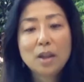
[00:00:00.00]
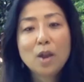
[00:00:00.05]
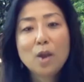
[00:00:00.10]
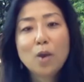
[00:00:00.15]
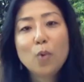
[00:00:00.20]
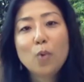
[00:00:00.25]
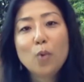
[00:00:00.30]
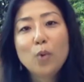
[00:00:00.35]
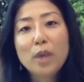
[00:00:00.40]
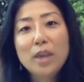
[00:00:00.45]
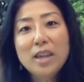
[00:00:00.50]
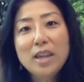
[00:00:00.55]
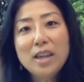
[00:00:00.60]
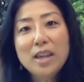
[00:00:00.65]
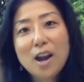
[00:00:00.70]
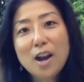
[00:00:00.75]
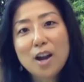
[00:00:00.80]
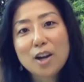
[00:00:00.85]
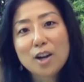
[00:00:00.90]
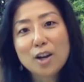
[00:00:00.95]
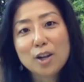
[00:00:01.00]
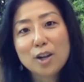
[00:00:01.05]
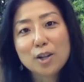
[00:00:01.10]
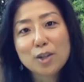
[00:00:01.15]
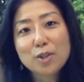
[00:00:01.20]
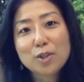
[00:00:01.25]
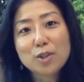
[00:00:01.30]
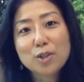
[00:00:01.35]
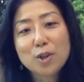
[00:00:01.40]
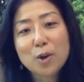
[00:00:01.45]
We are
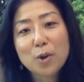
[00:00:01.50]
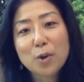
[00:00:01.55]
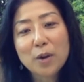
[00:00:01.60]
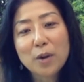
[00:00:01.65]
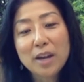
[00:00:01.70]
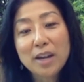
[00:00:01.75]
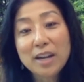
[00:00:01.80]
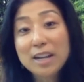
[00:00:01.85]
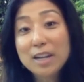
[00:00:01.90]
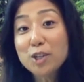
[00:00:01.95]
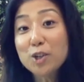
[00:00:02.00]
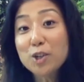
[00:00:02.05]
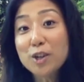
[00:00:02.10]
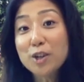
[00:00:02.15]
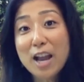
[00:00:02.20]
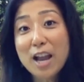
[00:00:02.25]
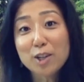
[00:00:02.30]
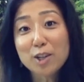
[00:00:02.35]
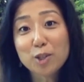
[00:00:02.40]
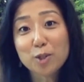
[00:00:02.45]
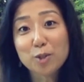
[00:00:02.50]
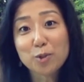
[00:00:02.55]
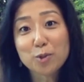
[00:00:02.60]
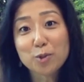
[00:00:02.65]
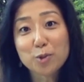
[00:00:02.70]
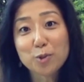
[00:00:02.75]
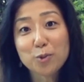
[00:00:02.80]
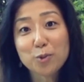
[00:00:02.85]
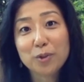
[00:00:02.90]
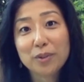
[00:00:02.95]
also an international
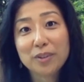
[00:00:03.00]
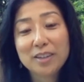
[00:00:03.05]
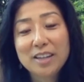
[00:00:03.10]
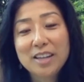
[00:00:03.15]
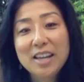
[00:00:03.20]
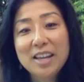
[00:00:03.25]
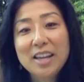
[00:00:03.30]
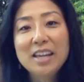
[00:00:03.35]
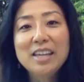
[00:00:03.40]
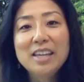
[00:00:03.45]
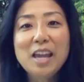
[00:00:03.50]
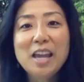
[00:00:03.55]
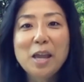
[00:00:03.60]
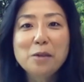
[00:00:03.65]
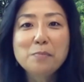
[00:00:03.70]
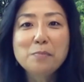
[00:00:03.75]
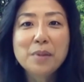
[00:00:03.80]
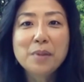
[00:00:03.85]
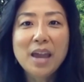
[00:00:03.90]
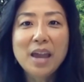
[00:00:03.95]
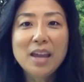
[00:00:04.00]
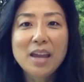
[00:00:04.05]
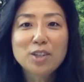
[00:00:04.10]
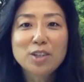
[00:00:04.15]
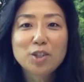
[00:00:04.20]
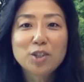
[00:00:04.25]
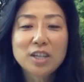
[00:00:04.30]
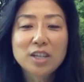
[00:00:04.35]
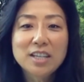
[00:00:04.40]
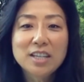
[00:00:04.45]
school.
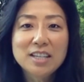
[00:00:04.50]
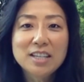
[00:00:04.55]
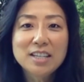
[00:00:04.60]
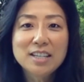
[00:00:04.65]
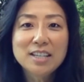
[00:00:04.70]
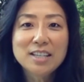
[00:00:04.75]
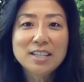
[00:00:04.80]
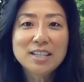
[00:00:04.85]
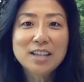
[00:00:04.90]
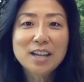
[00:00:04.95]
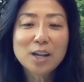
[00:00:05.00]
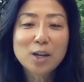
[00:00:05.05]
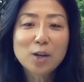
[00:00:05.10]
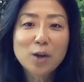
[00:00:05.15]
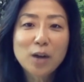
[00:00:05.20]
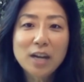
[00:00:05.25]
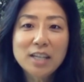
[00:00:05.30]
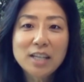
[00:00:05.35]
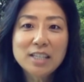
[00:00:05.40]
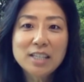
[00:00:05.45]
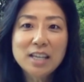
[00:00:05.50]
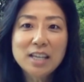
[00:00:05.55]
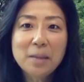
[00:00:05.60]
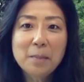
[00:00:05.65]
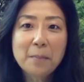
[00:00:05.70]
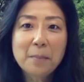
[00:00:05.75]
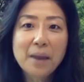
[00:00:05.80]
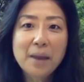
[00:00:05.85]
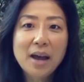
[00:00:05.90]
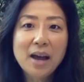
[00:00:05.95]
EABH is
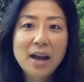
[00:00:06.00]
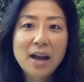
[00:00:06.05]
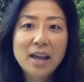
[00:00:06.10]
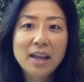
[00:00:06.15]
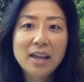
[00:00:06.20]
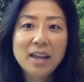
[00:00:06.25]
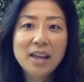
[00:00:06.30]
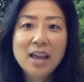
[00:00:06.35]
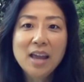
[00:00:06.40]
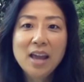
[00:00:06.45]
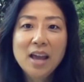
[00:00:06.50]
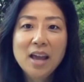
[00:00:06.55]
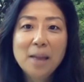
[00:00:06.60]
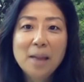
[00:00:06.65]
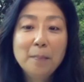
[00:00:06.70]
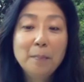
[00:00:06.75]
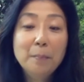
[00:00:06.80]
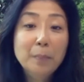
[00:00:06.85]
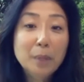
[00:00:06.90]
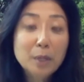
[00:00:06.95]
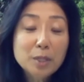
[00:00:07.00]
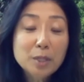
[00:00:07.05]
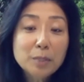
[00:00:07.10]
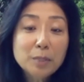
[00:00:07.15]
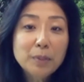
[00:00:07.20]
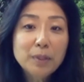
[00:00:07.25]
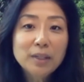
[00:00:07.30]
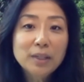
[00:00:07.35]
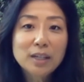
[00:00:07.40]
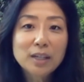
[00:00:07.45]
accredited by
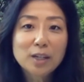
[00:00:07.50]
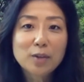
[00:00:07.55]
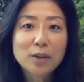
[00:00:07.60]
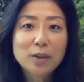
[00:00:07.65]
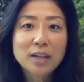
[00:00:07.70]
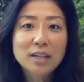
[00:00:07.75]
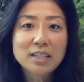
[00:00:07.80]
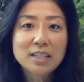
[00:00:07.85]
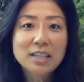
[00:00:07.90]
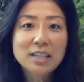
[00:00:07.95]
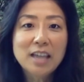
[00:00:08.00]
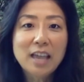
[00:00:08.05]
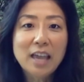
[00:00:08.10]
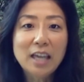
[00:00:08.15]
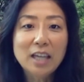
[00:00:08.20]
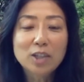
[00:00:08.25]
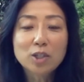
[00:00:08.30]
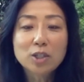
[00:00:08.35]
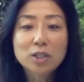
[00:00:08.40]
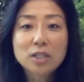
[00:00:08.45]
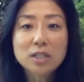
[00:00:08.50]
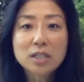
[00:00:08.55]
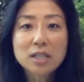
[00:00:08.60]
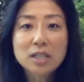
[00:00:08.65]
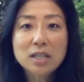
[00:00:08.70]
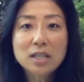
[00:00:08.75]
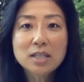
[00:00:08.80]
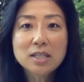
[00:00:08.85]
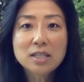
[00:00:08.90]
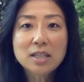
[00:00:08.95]
multiple accrediting
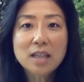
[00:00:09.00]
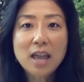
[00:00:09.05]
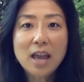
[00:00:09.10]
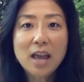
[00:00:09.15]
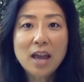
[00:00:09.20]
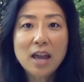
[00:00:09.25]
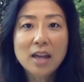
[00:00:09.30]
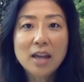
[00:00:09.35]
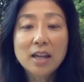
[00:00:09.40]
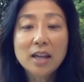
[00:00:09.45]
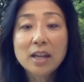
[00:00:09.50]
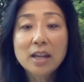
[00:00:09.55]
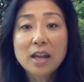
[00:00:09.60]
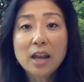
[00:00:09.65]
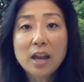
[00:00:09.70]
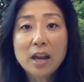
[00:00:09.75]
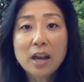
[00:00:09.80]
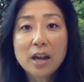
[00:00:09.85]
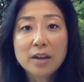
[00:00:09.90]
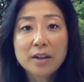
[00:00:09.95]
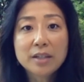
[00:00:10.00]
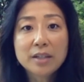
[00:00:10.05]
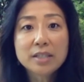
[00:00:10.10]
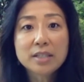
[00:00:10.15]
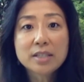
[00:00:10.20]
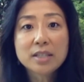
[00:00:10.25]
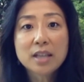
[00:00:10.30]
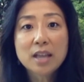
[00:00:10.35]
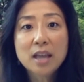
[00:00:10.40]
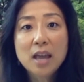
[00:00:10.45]
agencies and
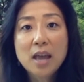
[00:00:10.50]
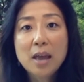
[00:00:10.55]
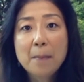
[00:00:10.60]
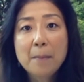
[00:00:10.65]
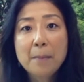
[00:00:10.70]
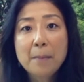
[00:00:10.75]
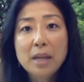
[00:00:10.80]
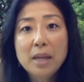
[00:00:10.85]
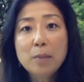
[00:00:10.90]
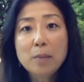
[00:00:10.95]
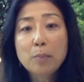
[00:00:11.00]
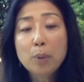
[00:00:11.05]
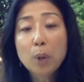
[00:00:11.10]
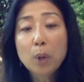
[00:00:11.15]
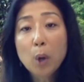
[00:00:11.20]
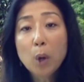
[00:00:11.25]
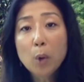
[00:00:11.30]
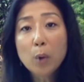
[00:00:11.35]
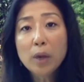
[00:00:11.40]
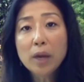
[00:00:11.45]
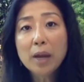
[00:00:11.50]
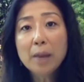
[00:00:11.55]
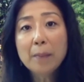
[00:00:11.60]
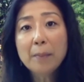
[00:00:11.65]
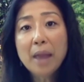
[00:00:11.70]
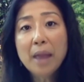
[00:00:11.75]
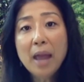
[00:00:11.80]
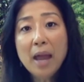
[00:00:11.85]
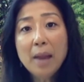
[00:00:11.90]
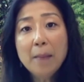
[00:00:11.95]
inherits many program
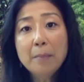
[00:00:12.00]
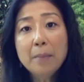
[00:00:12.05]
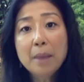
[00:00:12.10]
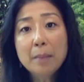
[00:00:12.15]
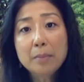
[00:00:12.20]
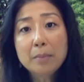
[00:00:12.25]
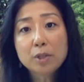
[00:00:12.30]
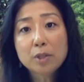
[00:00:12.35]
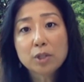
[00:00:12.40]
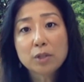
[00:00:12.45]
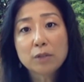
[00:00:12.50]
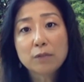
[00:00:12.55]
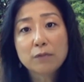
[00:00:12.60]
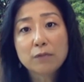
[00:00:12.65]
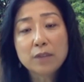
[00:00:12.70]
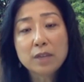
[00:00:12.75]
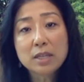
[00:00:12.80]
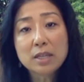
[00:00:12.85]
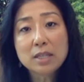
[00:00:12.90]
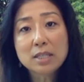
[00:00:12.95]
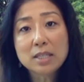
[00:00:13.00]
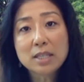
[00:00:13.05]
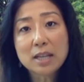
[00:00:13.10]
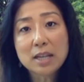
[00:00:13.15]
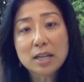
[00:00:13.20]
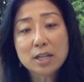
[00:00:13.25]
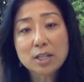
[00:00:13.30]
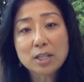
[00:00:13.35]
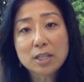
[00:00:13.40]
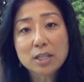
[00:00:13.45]
and membership fees that
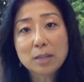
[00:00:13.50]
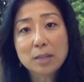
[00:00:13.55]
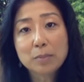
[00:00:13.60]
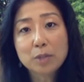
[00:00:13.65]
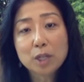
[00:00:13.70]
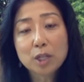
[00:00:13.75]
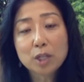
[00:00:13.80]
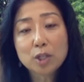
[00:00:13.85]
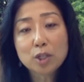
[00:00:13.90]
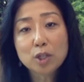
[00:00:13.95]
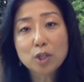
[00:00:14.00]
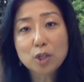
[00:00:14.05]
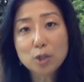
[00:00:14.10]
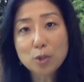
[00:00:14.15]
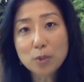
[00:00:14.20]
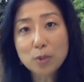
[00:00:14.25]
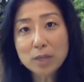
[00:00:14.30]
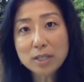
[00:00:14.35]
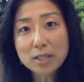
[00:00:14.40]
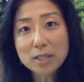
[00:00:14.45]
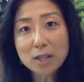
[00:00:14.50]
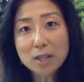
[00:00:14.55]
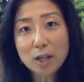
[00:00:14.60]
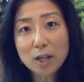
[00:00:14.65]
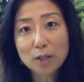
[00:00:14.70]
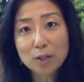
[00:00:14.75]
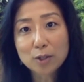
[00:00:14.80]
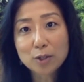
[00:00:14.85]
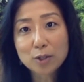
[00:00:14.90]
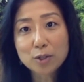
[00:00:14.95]
are subject to US
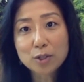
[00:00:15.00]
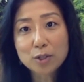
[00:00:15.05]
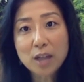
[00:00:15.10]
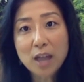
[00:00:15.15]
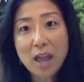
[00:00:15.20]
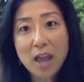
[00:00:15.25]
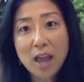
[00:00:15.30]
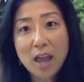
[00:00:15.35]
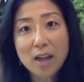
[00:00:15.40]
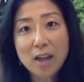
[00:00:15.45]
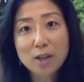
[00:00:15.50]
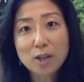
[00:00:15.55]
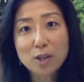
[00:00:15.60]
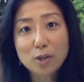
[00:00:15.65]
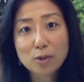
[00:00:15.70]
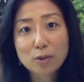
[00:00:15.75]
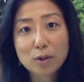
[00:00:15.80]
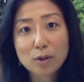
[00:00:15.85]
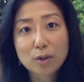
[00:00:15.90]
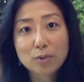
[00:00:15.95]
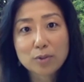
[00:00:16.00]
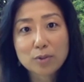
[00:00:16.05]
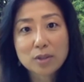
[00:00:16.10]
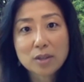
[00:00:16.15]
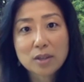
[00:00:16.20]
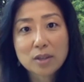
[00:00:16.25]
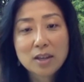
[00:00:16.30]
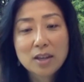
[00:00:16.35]
dollars and euros.